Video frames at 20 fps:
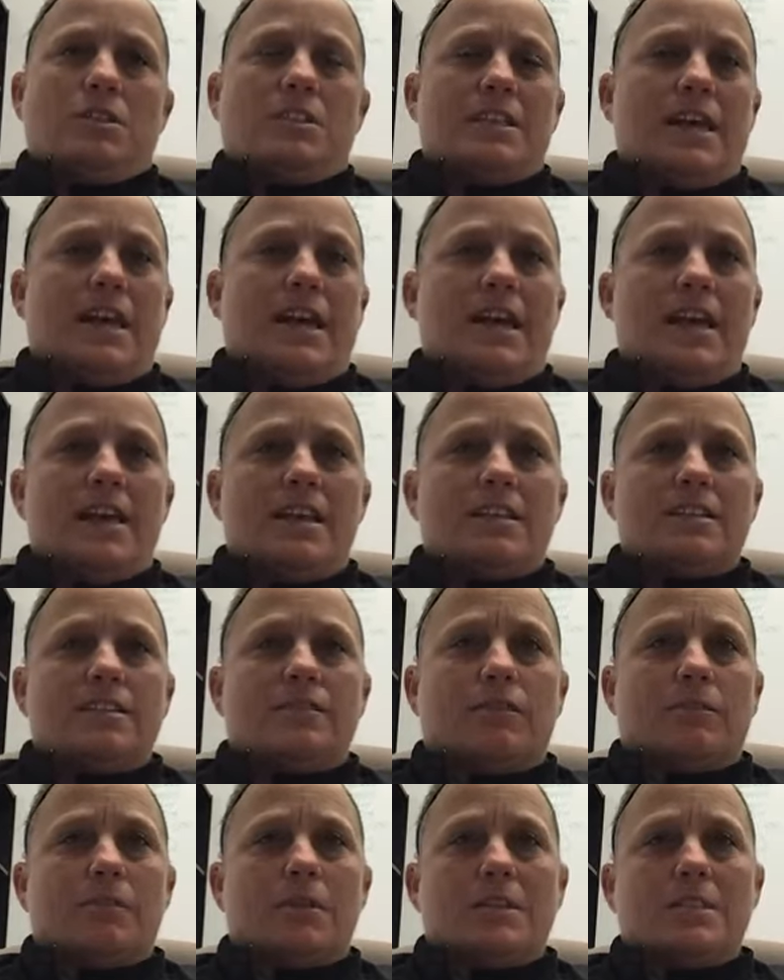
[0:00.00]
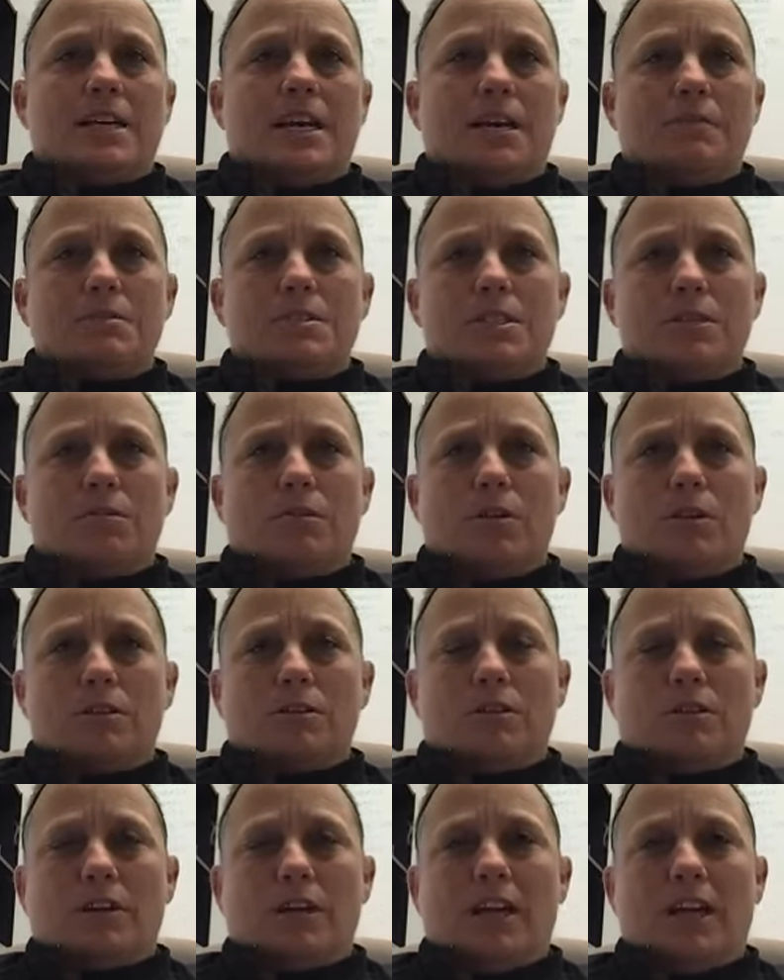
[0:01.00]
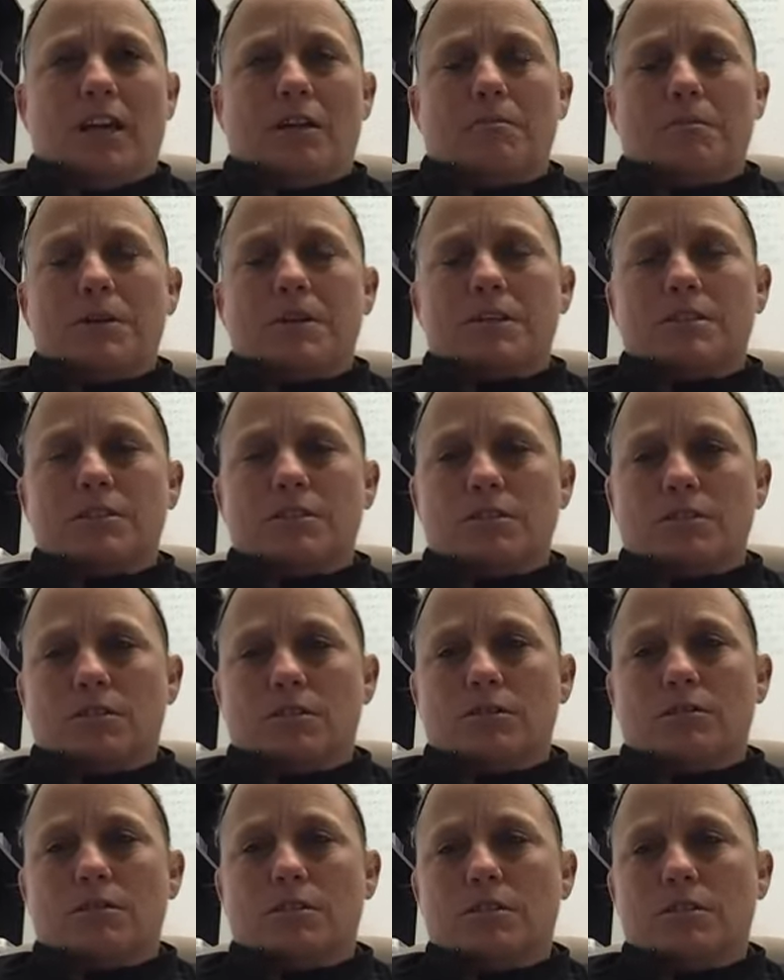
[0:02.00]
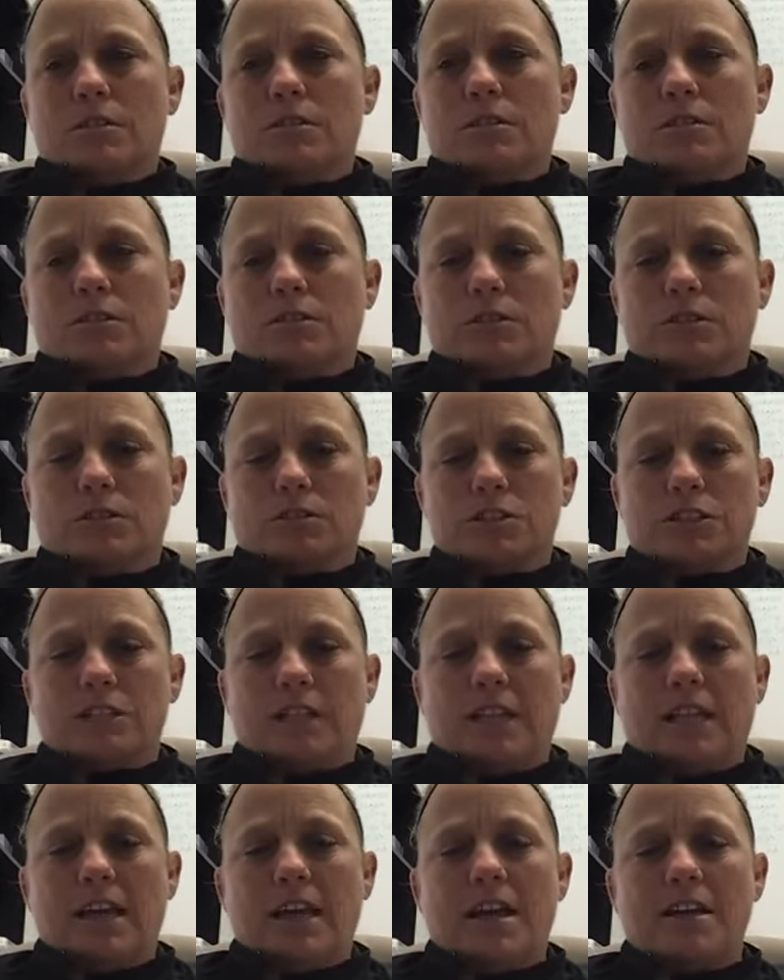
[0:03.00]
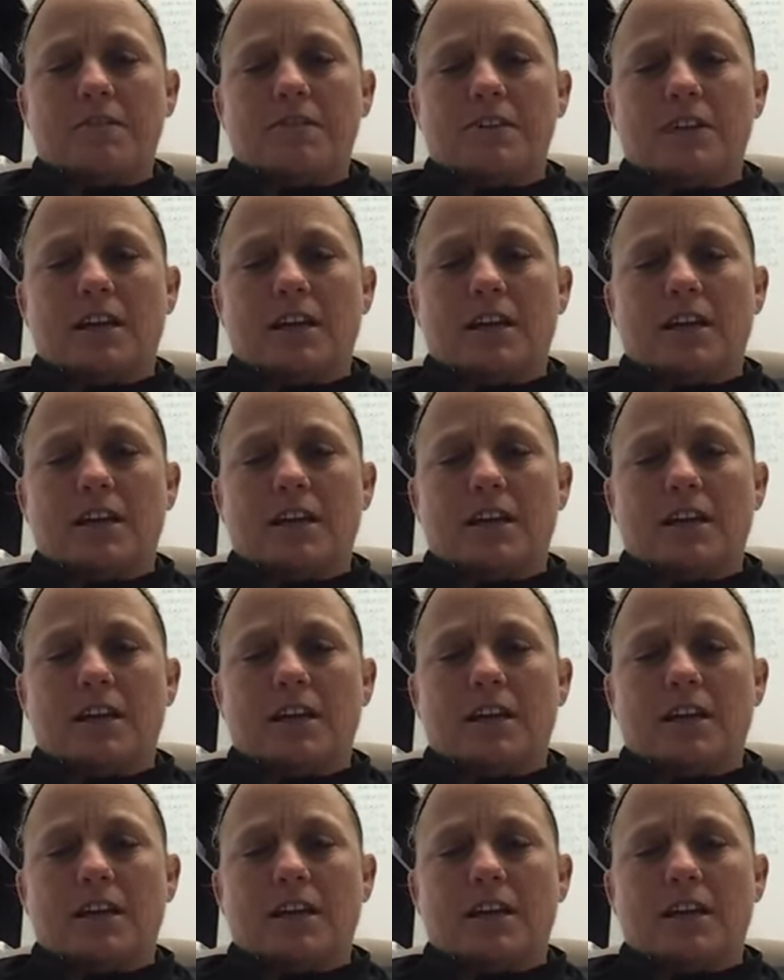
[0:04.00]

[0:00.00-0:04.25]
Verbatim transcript: the ace from the time she walked on campus till she left.